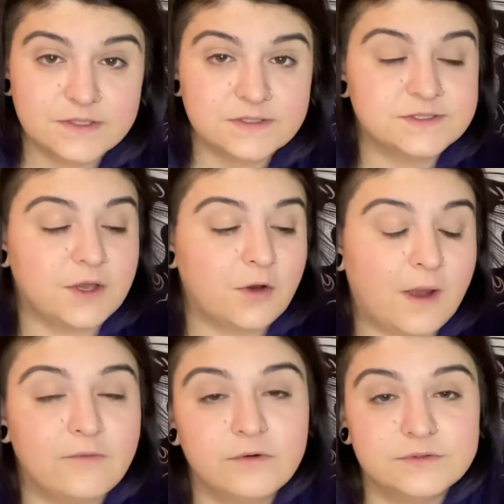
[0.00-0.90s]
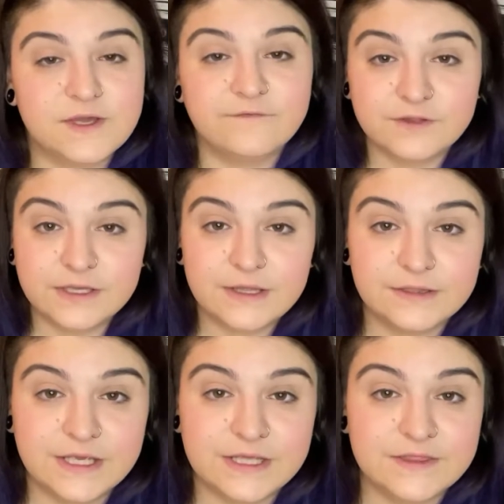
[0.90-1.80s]
So I will definitely
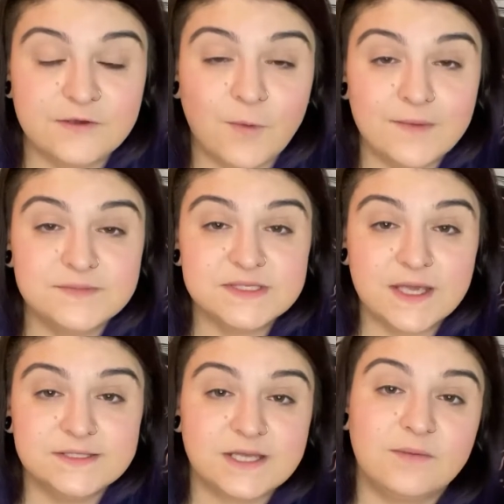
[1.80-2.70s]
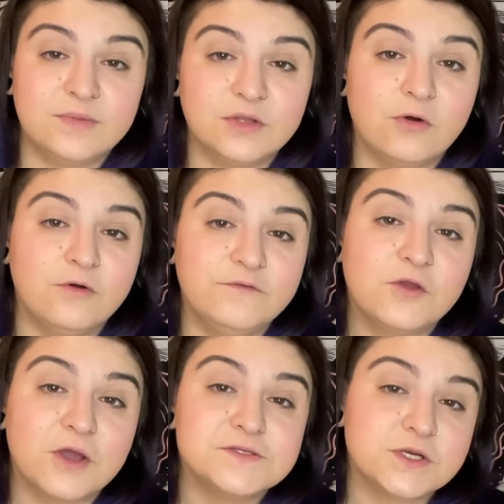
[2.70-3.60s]
link the website down below if you
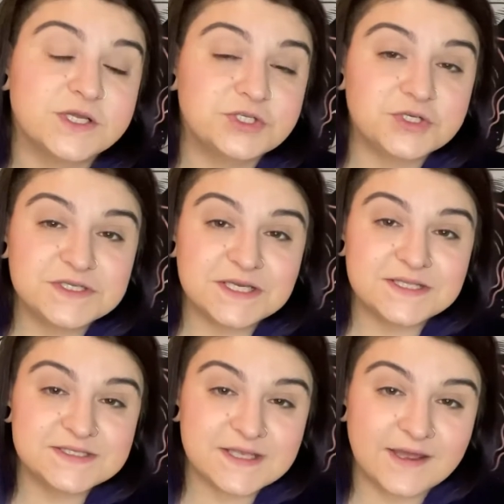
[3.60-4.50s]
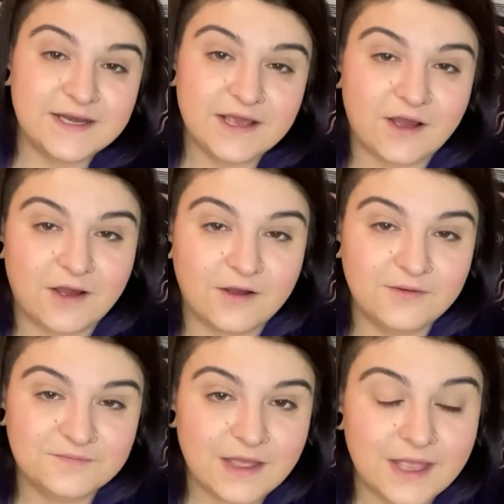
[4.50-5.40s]
guys are interested in signing
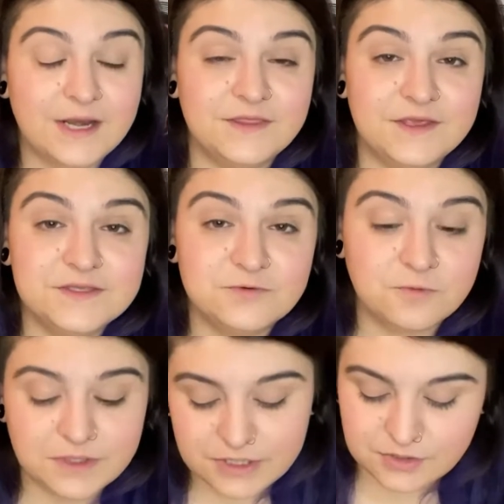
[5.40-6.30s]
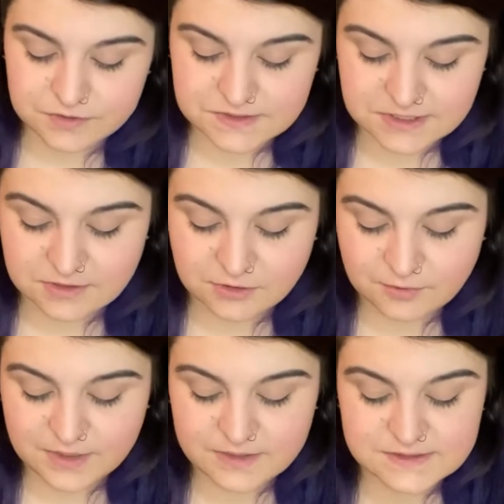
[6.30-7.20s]
up. And I think it's a really good deal
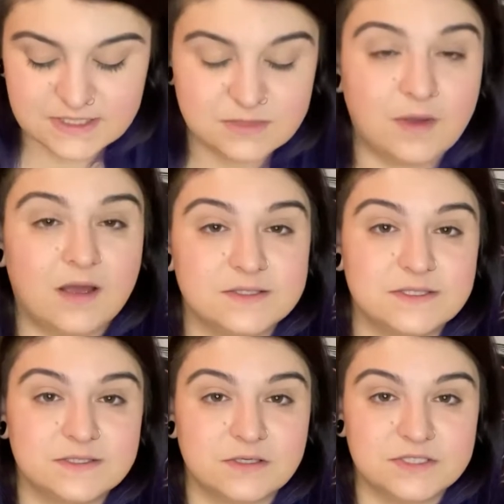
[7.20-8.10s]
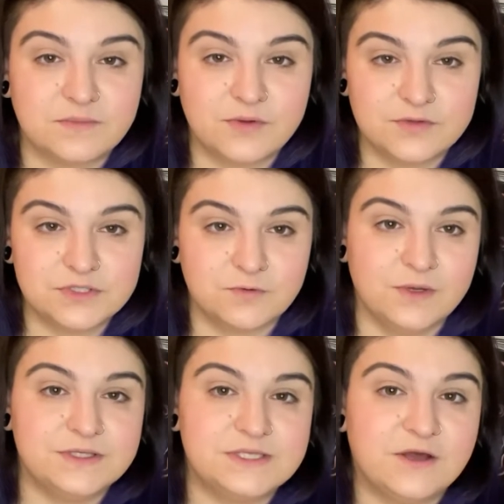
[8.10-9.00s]
because these boxes are supposed to
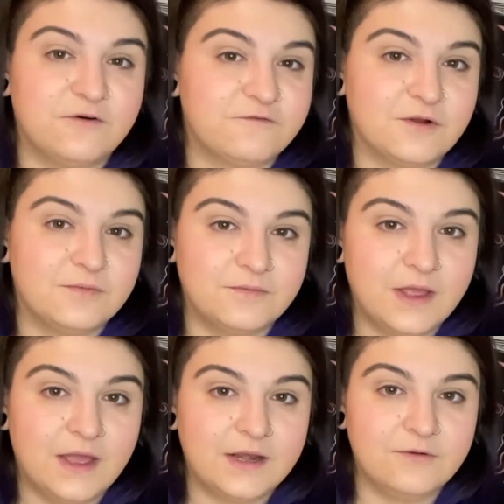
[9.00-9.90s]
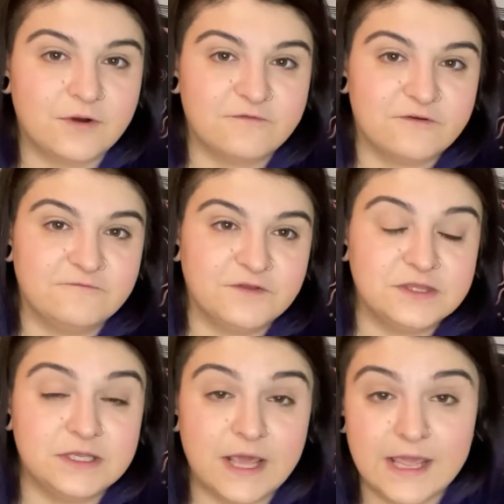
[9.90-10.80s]
retail from anywhere from
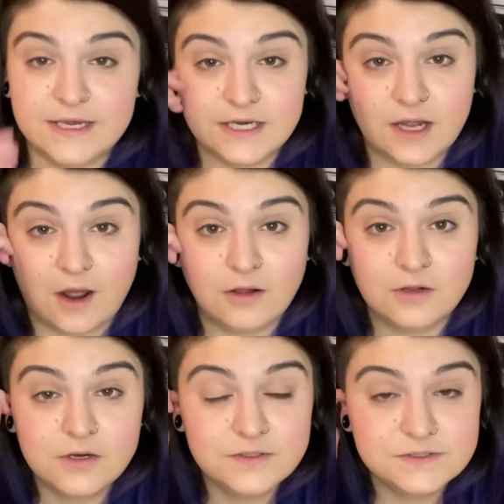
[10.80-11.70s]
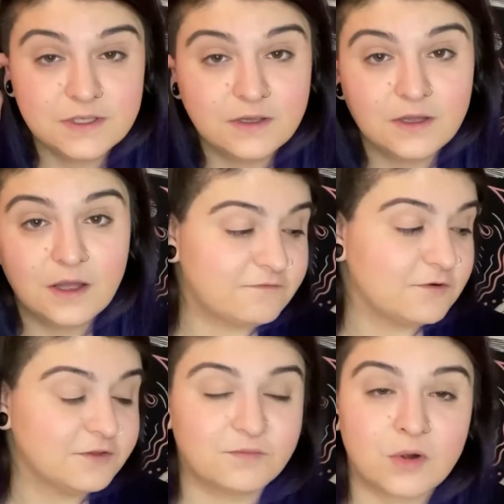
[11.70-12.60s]
$50 to $80
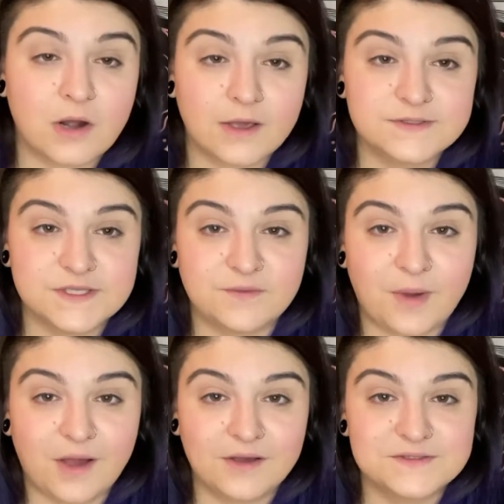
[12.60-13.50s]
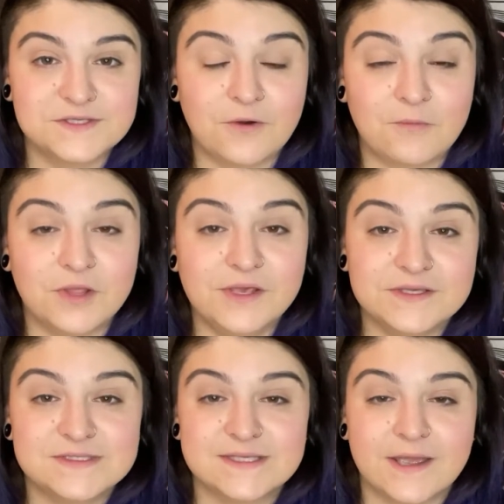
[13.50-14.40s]
for the products in the box. So I'm really
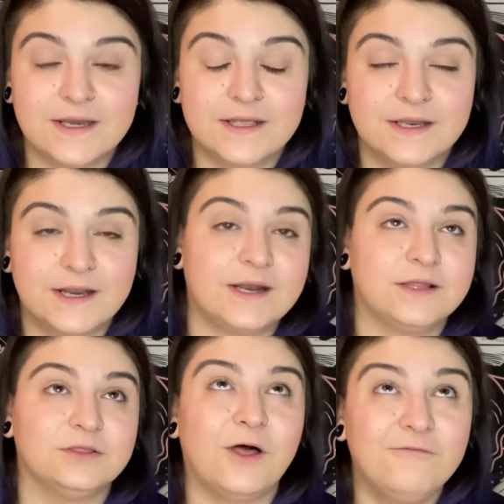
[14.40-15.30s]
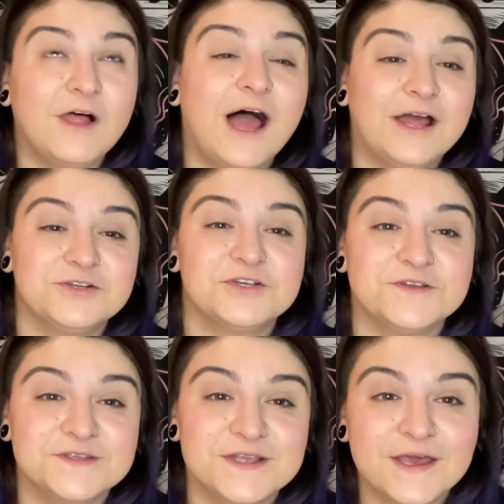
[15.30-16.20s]
excited, and I love
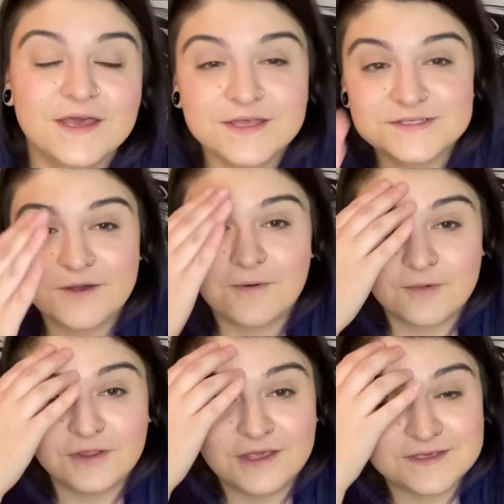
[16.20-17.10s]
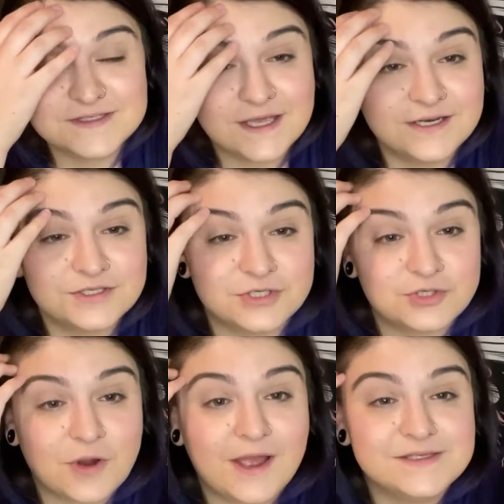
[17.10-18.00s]
lashes, so I'm really excited to
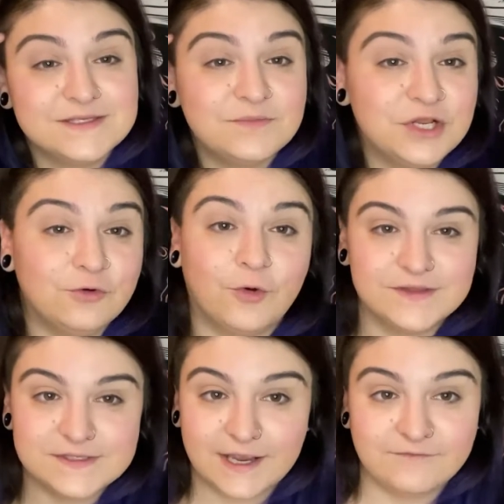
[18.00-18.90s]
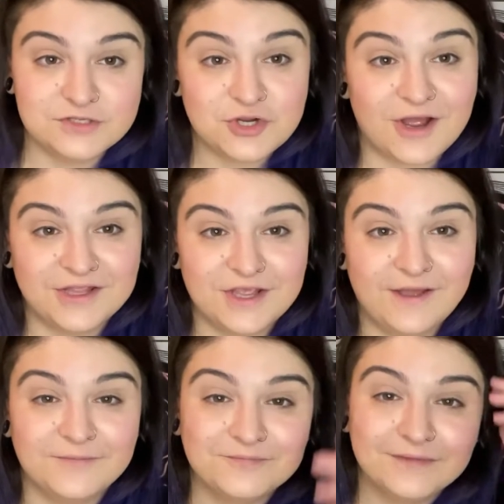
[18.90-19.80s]
try some new ones I haven't tried
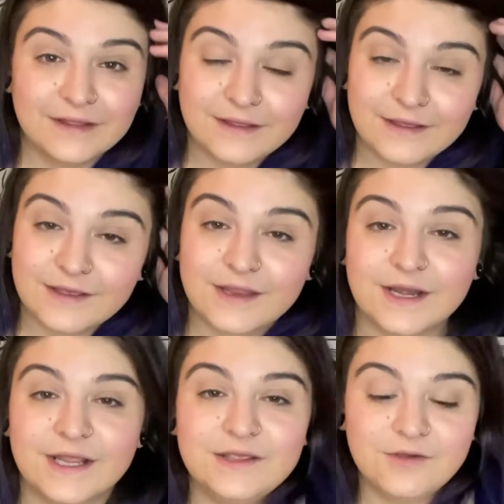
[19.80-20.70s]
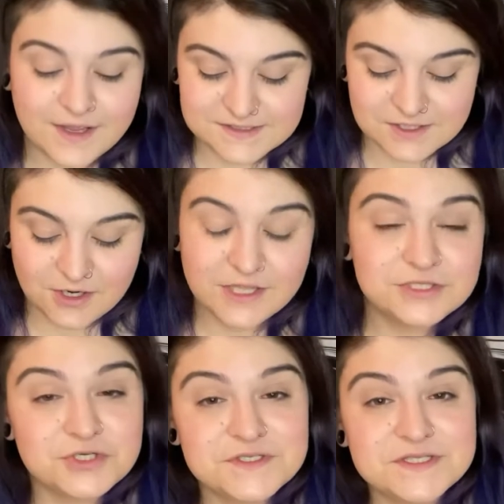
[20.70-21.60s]
yet. And if you guys are
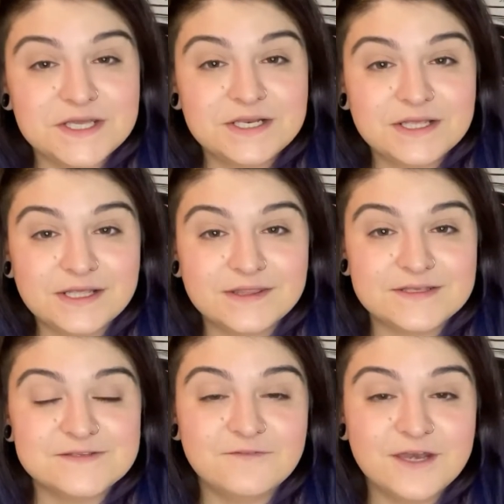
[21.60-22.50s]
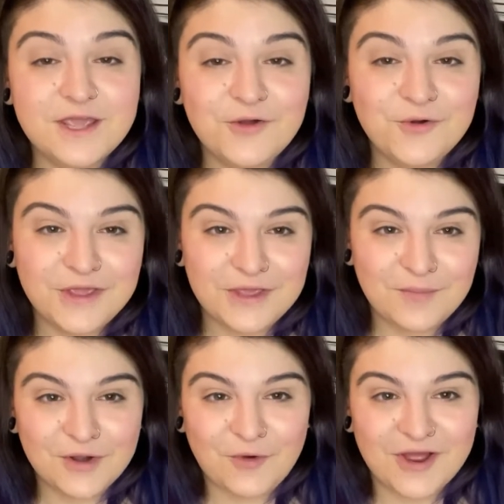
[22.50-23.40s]
interested in this video, keep
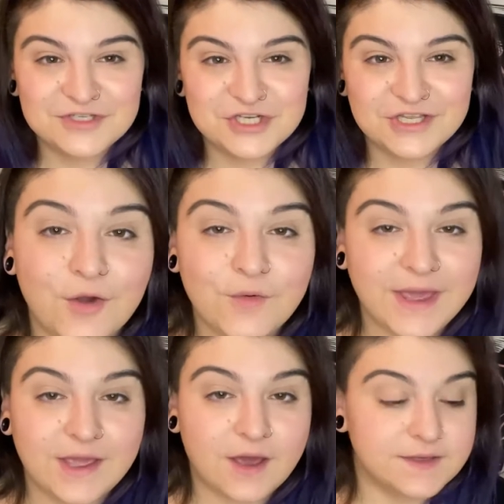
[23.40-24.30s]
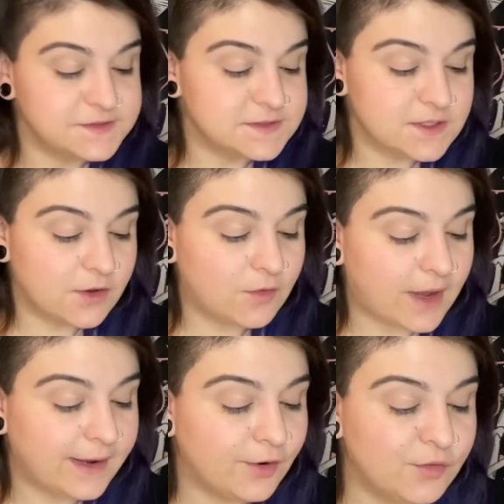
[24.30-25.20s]
on watching. Okay guys, so
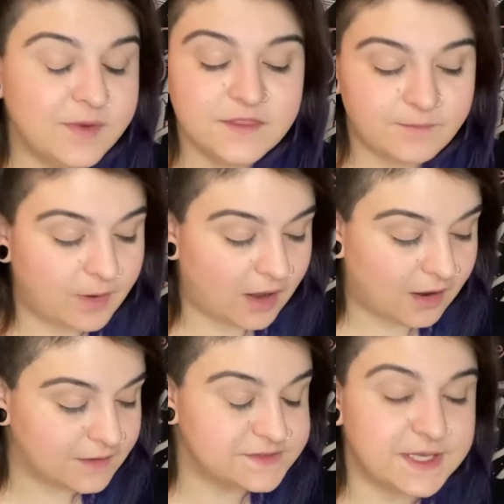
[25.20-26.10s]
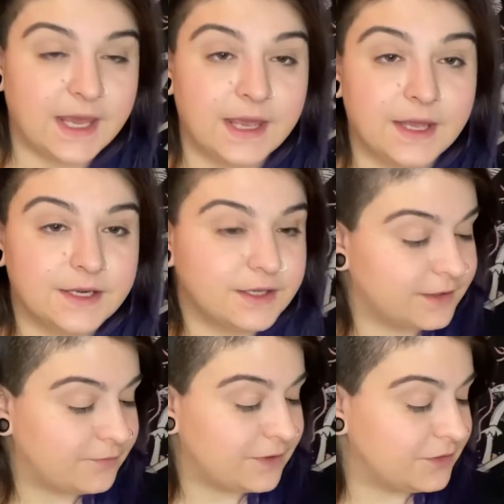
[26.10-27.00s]
I opened the box and
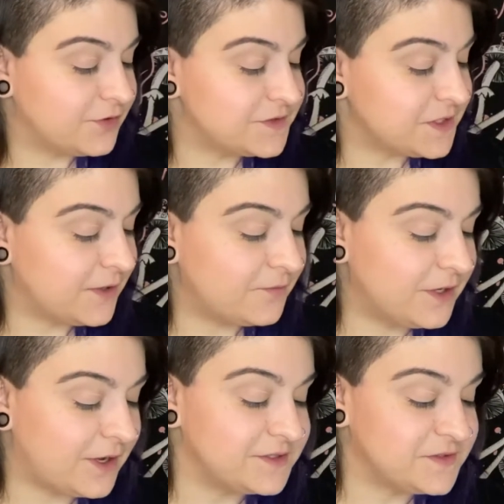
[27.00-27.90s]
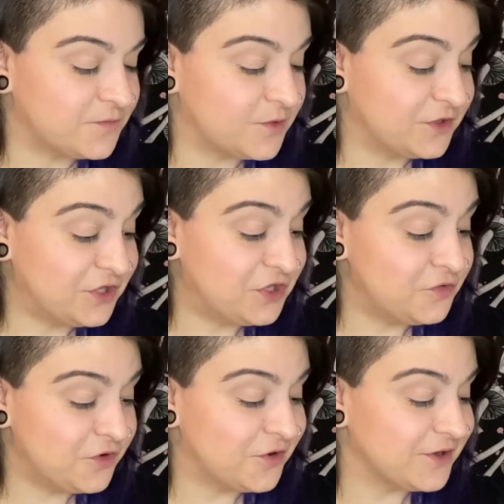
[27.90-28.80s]
it looks like we got some really
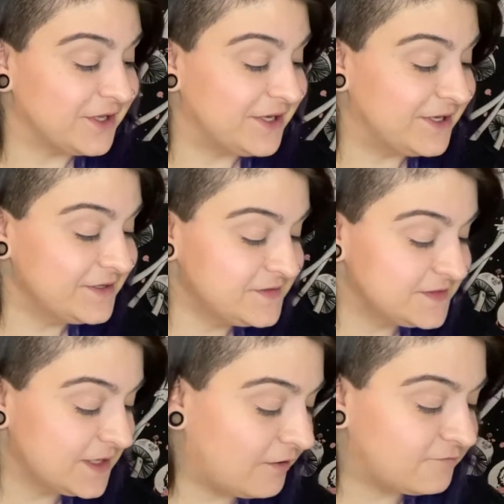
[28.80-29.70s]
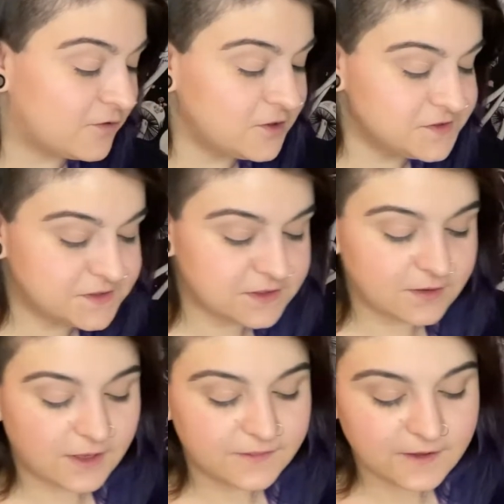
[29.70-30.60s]
cute goodies. The first
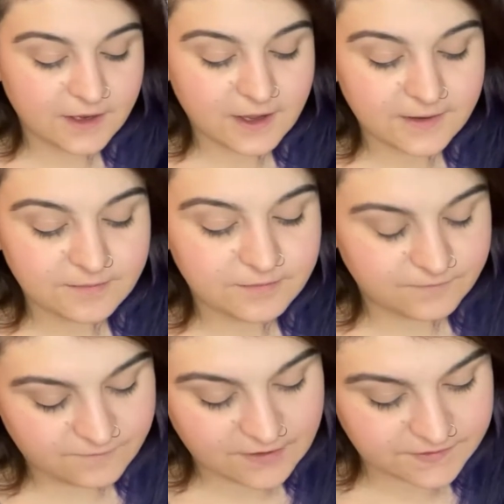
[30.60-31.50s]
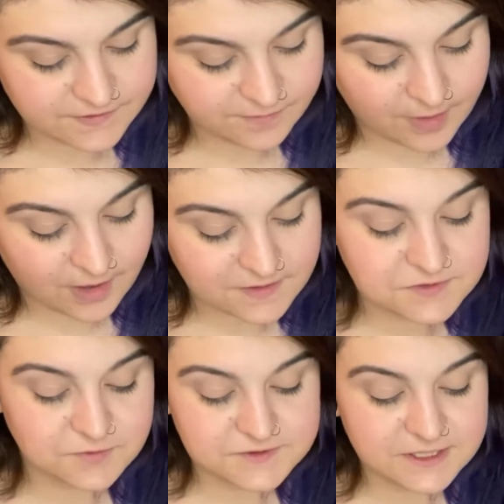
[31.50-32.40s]
thing I found in the box
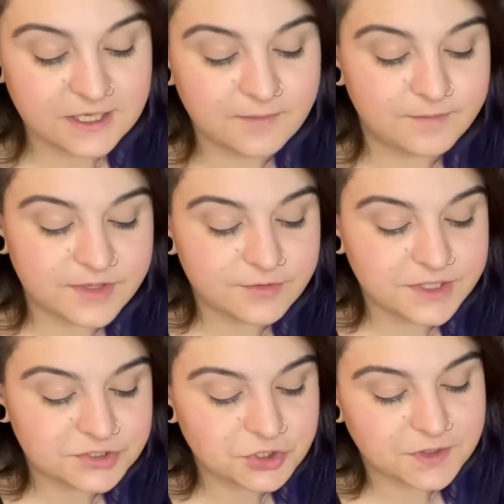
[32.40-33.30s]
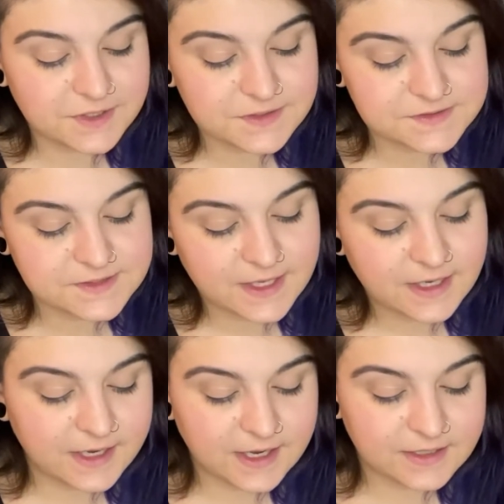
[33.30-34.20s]
was the Beauty Treats
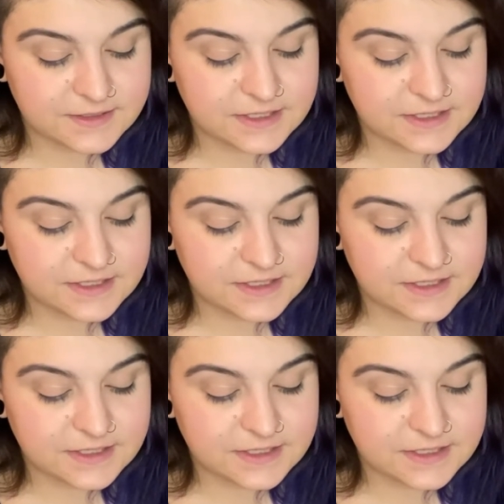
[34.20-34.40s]
Candy